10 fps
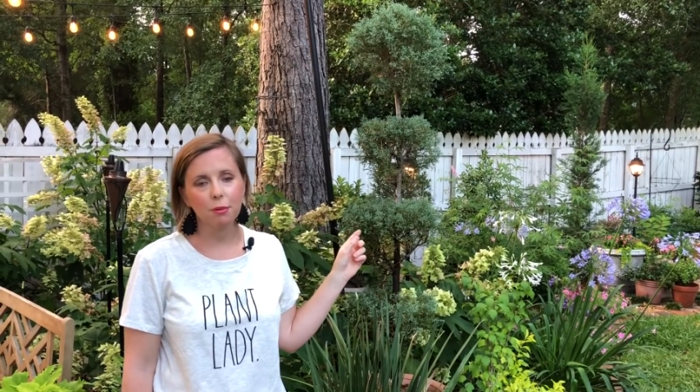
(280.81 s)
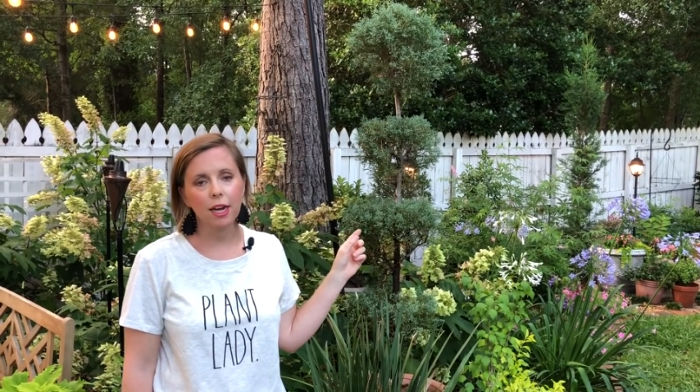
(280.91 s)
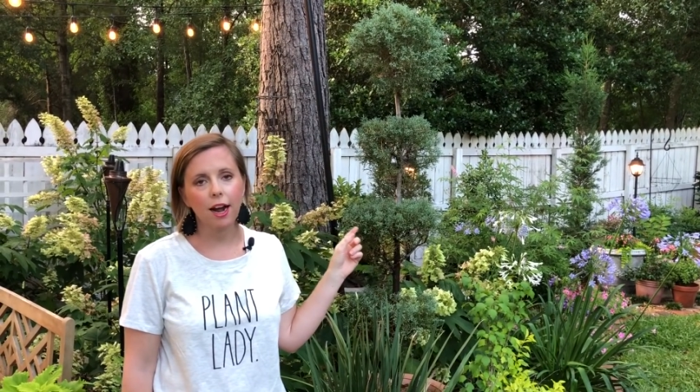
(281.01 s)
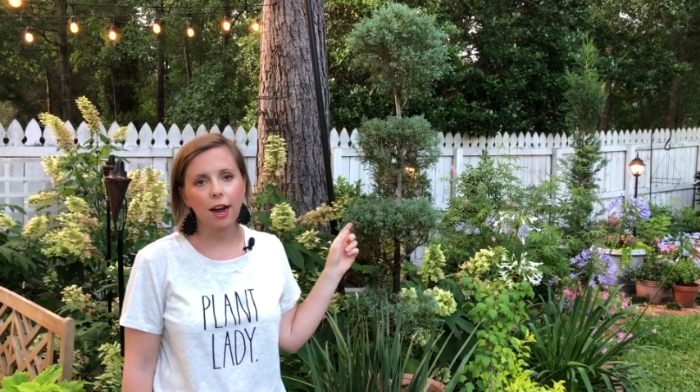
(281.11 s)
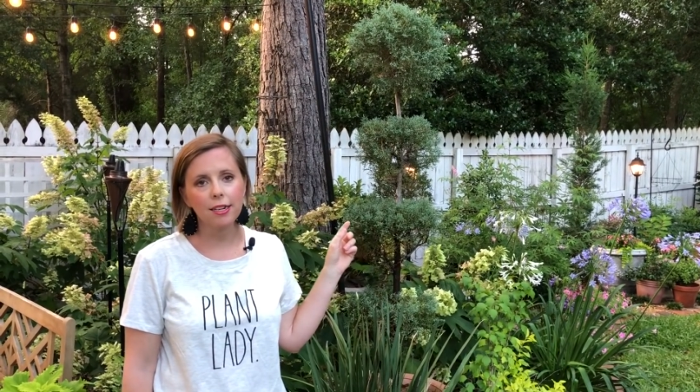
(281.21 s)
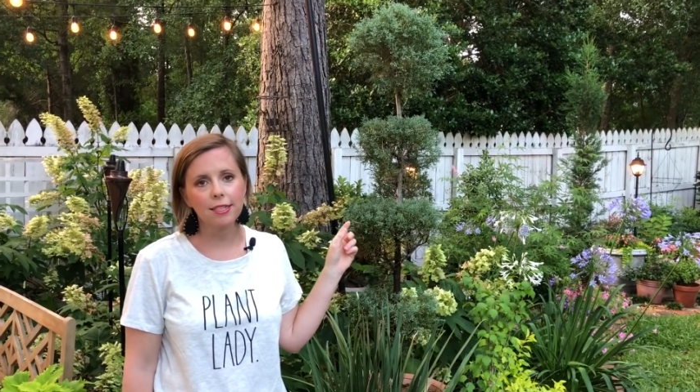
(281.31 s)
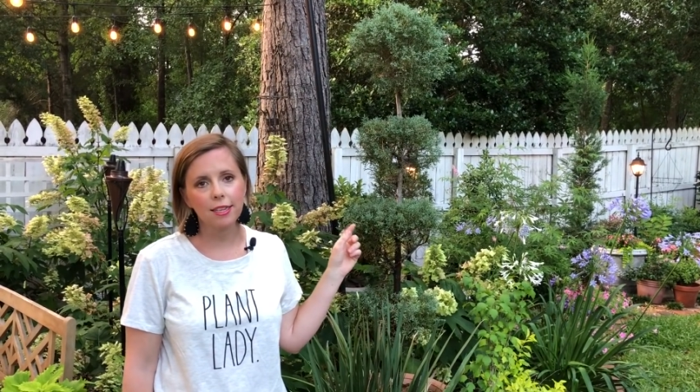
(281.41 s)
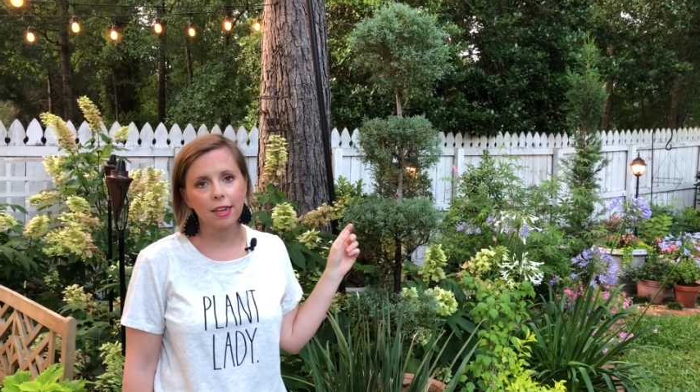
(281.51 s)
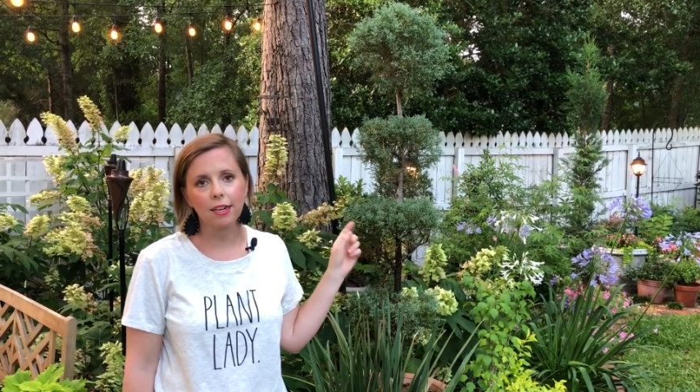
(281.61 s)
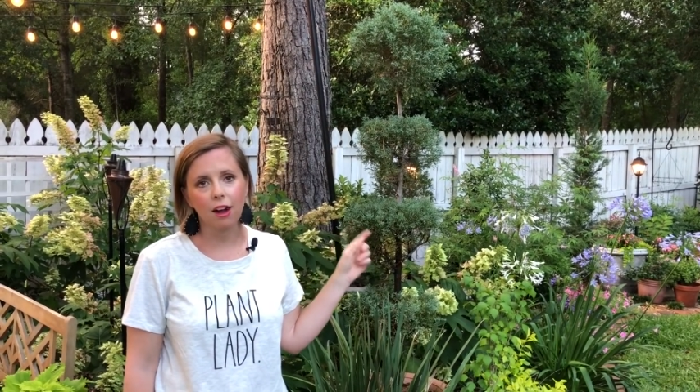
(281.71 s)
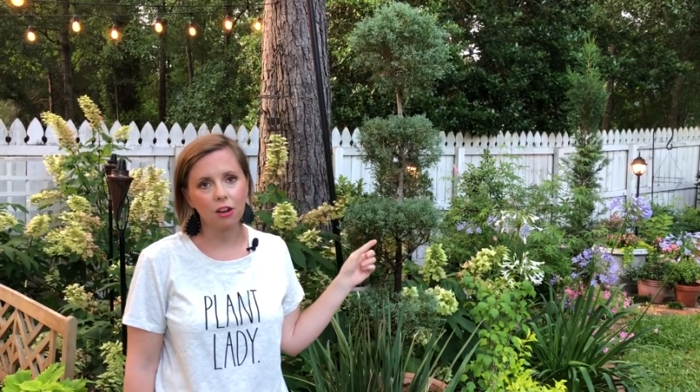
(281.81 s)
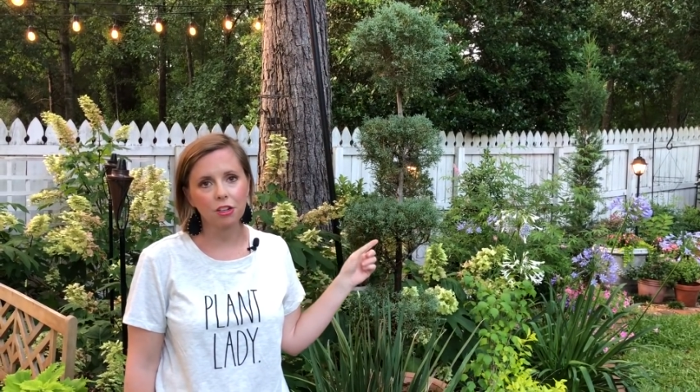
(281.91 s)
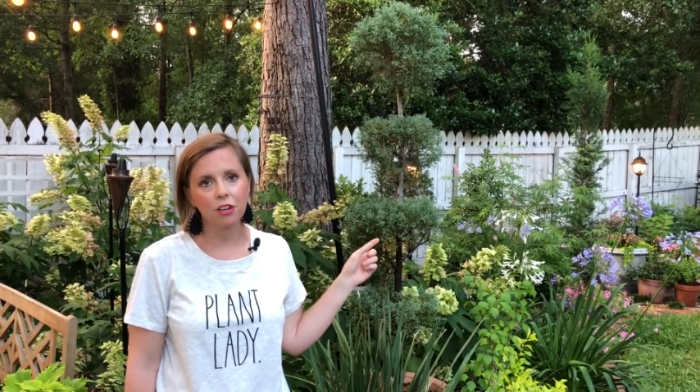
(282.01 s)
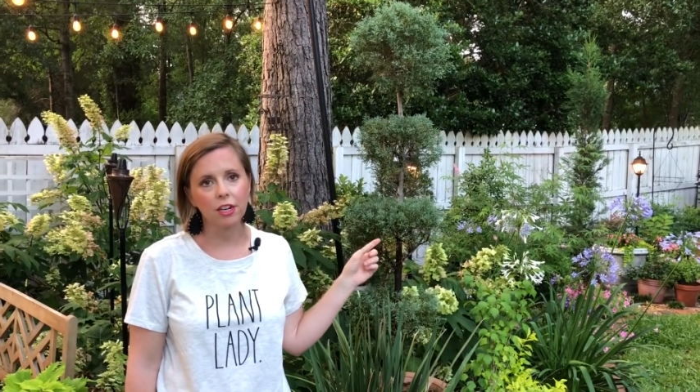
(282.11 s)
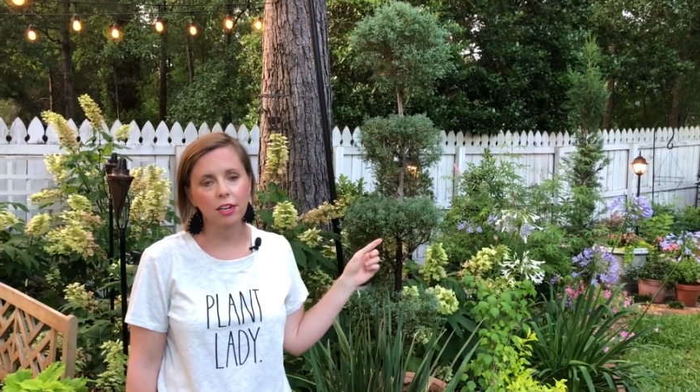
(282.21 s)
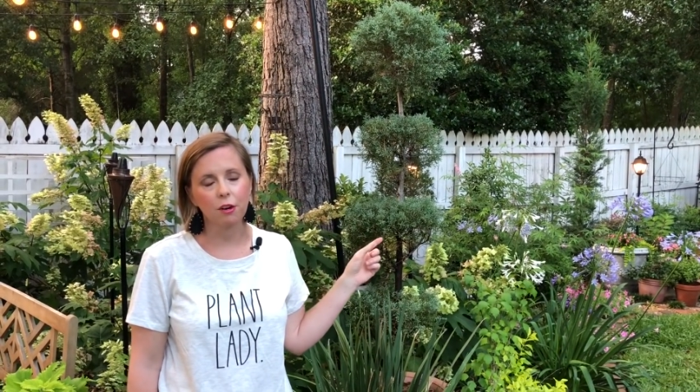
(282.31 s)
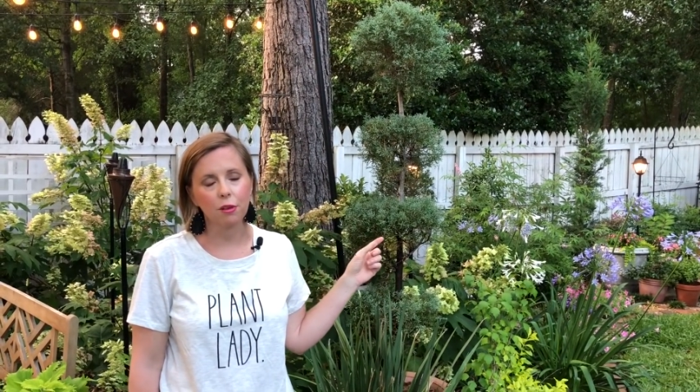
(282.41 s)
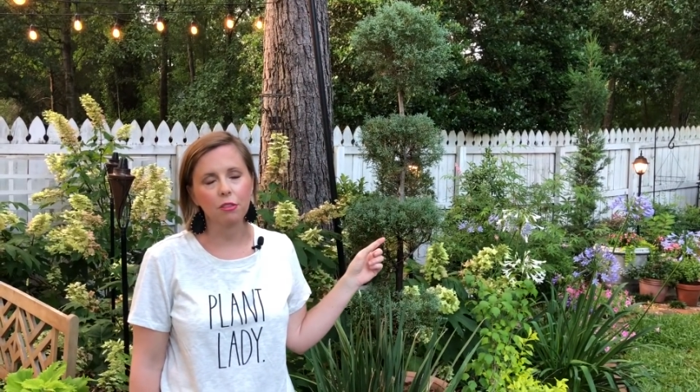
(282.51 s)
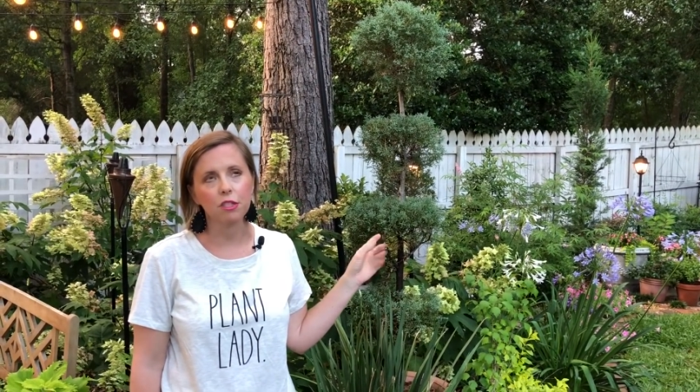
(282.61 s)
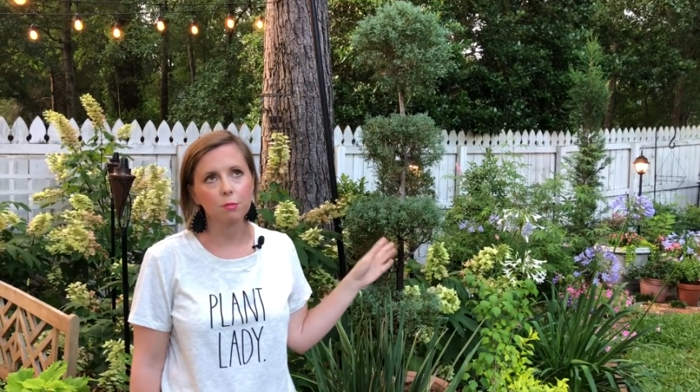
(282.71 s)
and I set concrete
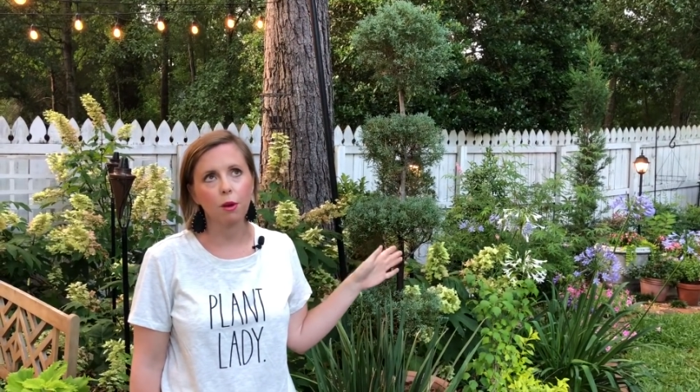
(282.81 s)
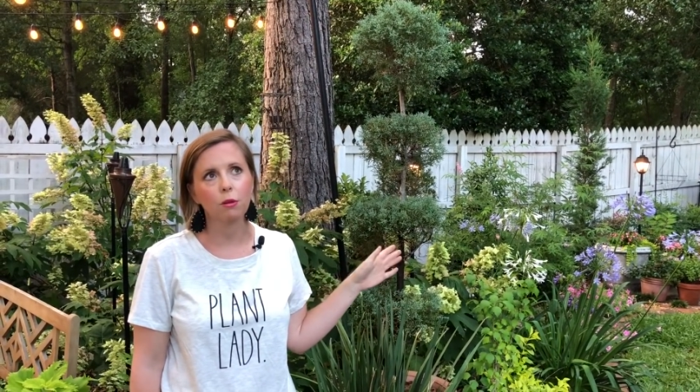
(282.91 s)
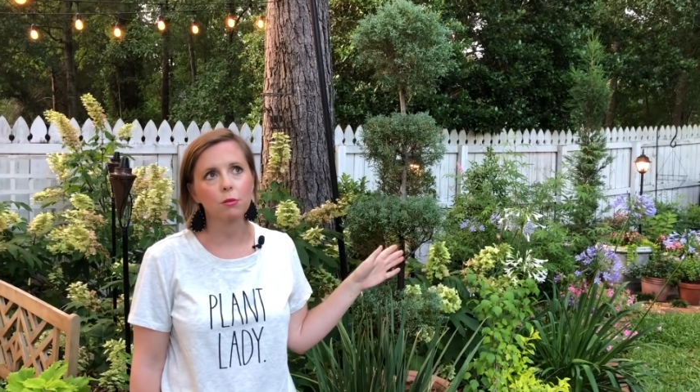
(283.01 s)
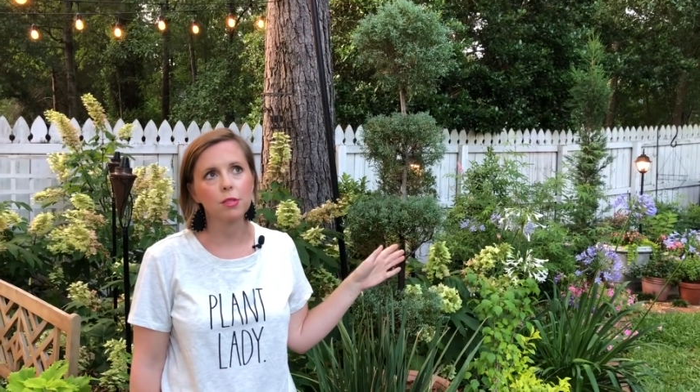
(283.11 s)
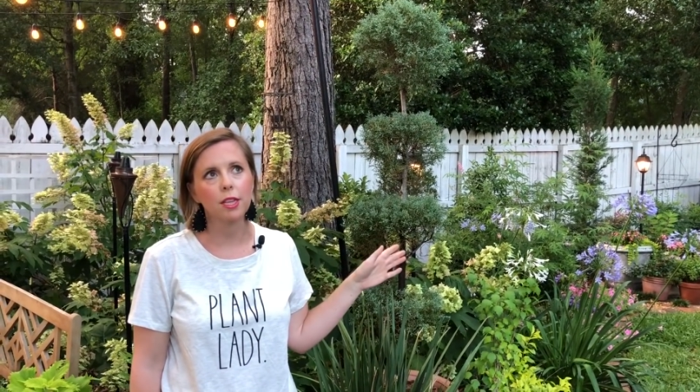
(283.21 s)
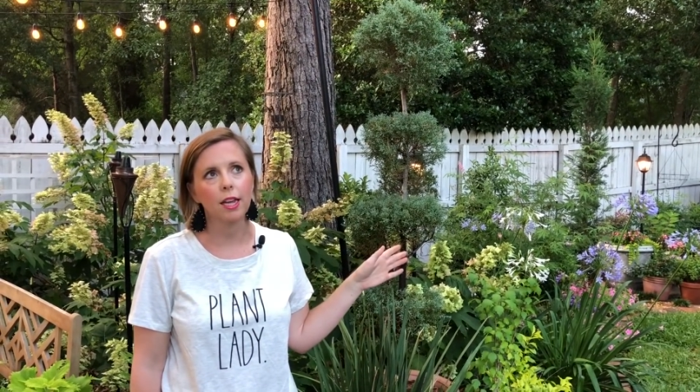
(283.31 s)
around these poles.